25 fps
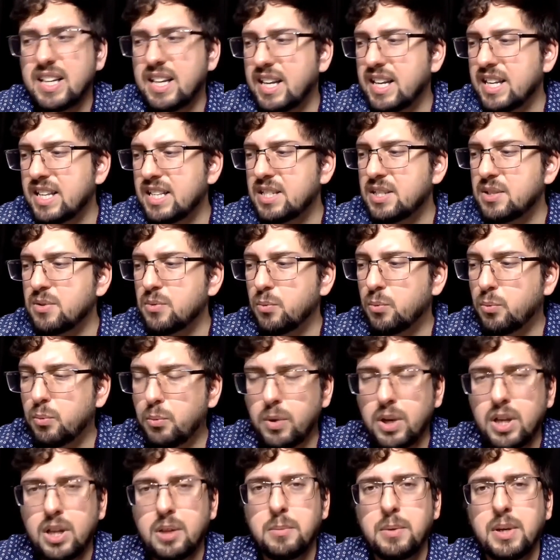It's
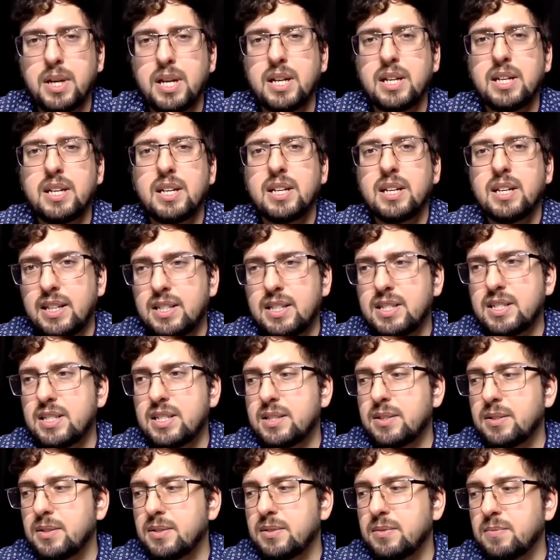well made.
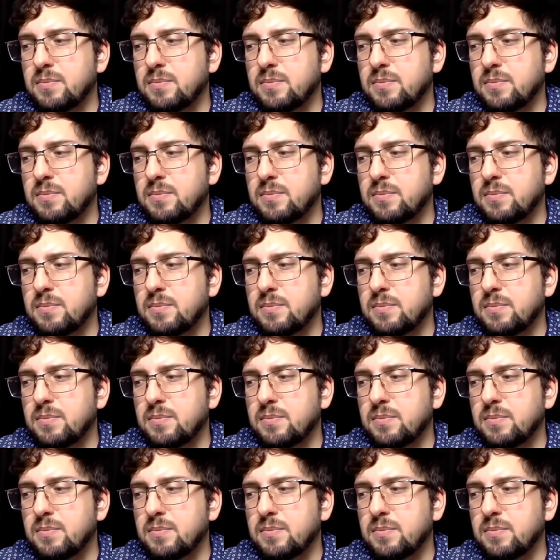It's